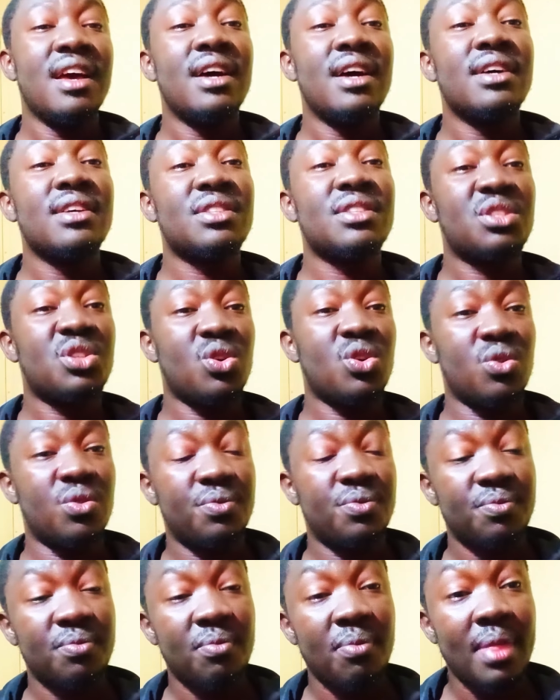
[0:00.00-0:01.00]
So
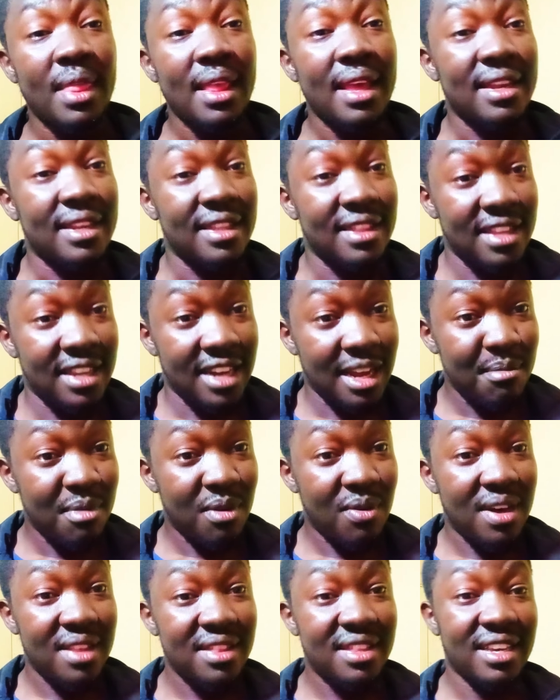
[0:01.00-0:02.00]
the number
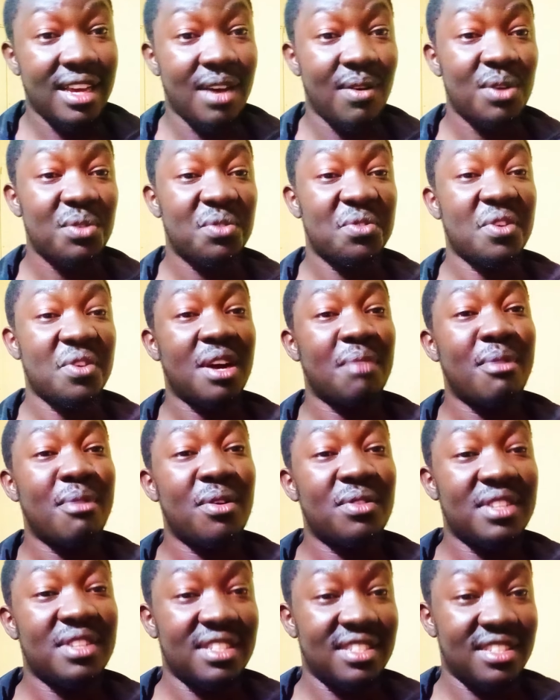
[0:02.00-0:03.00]
one thing I want to talk
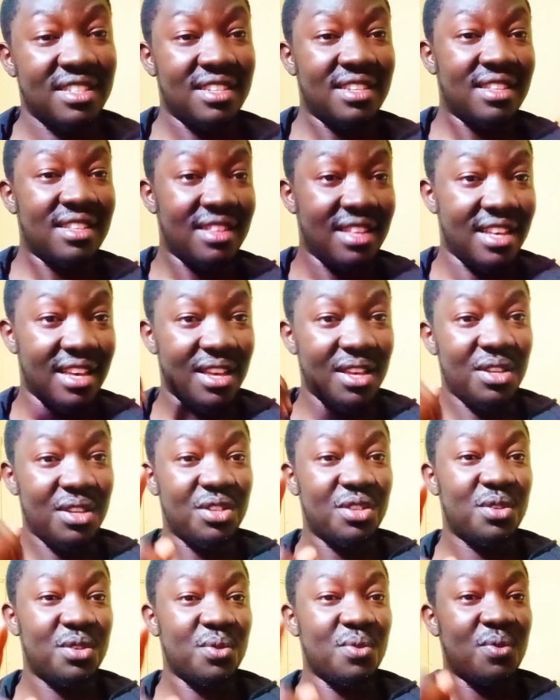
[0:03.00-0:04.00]
about is the
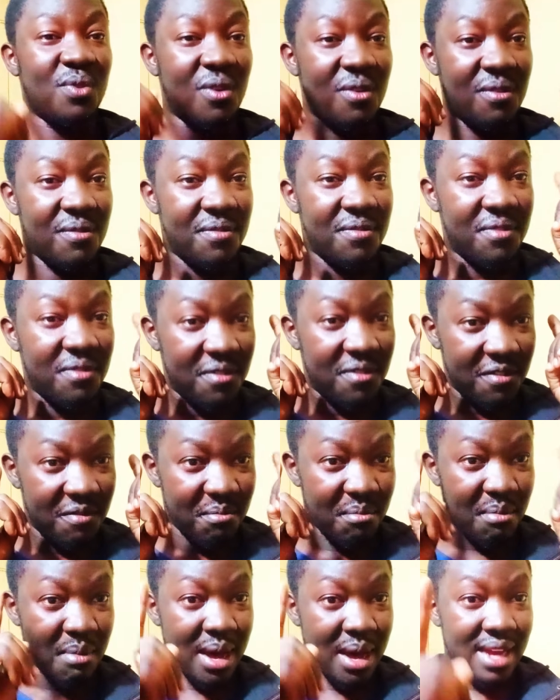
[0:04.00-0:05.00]
issue of
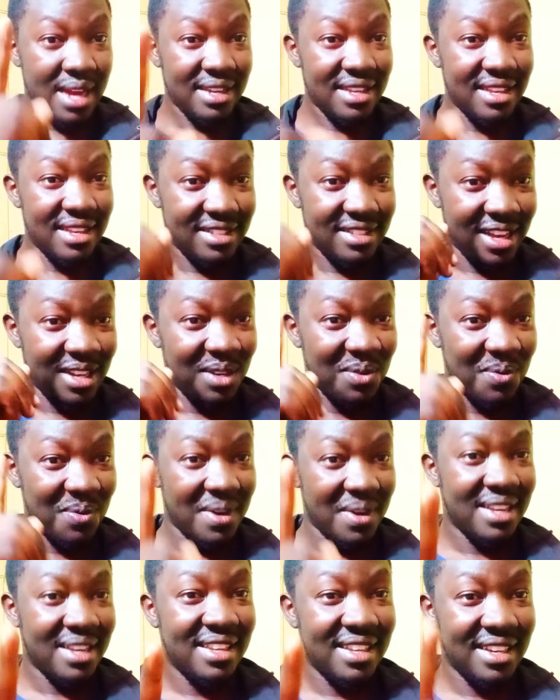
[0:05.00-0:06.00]
marriage and
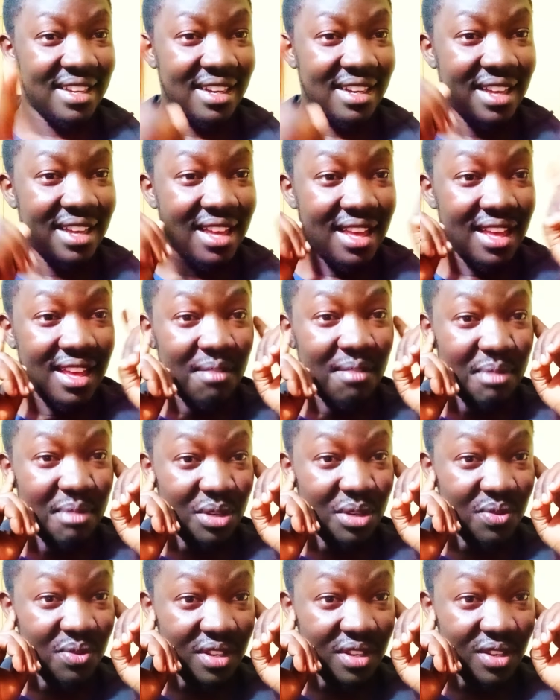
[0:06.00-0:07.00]
wedding
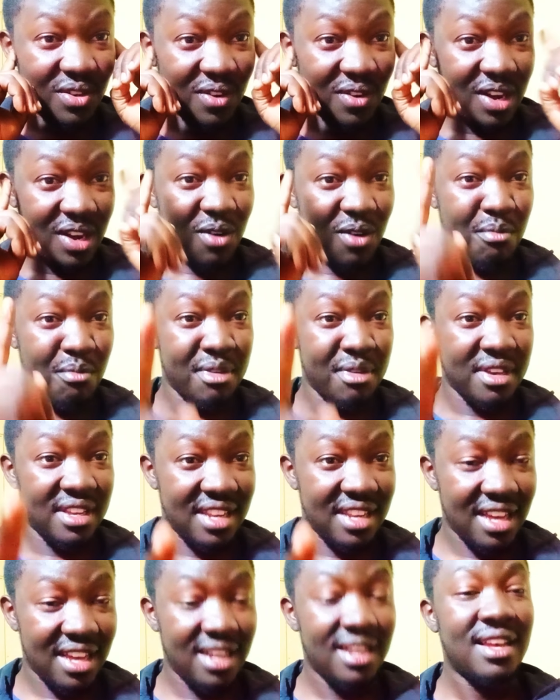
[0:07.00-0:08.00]
between Oga
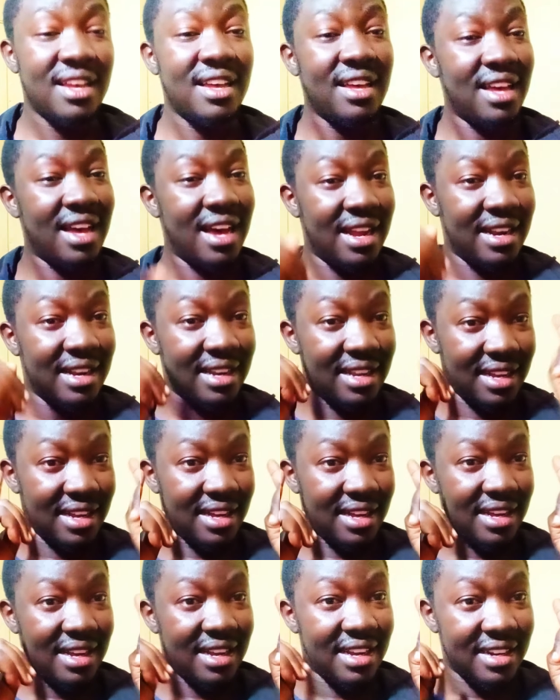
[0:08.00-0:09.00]
Obinna and
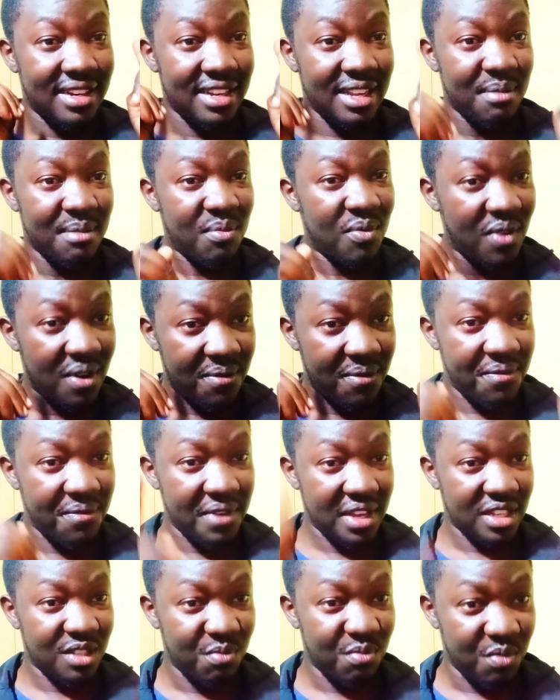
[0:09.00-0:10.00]
uh, Dem wa
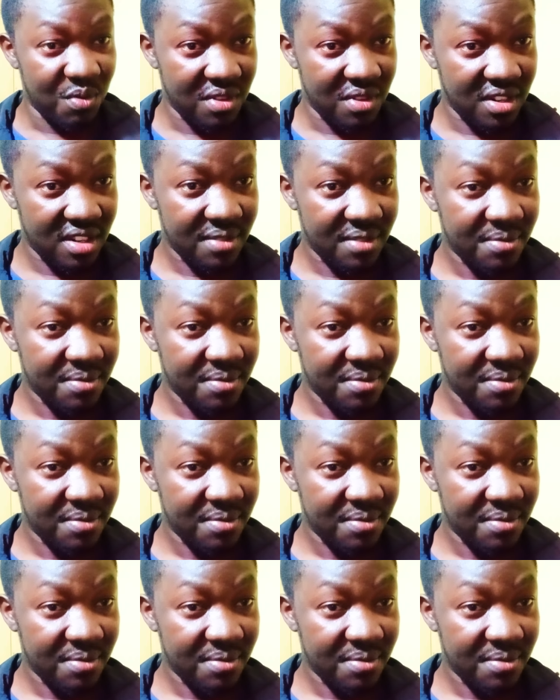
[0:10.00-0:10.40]
Facebook.